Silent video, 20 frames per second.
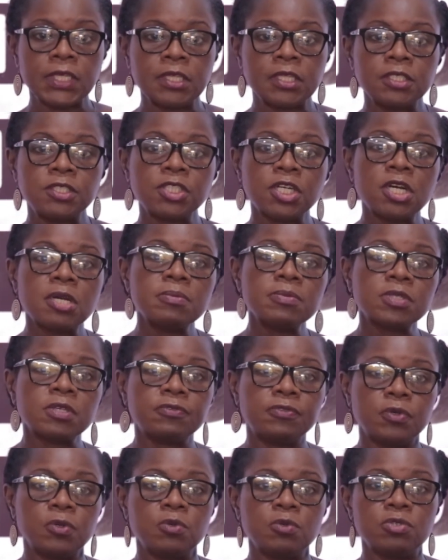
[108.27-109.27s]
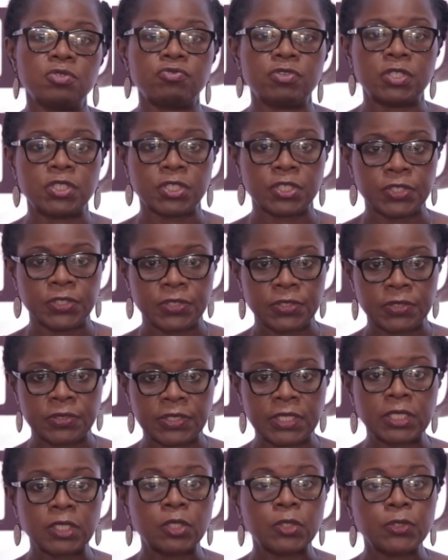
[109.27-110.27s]
The terms of whose
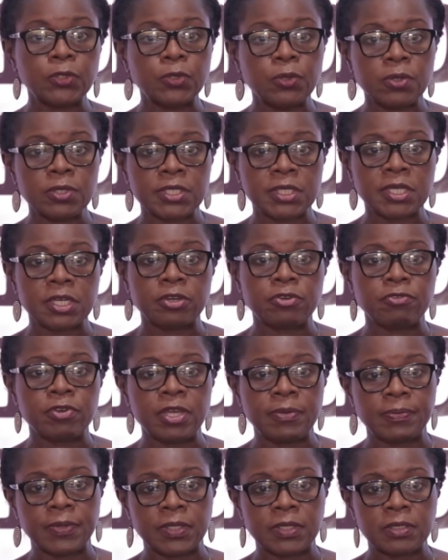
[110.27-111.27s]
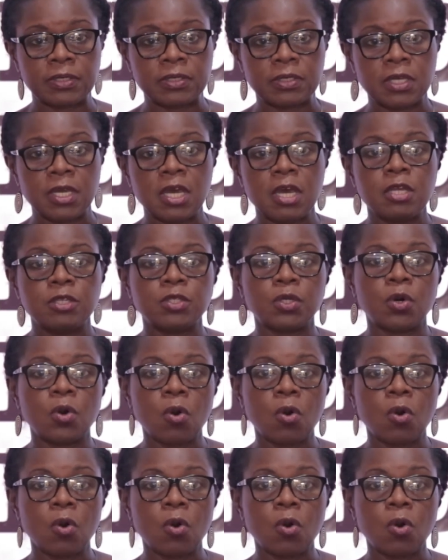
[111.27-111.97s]
return includes an agreement to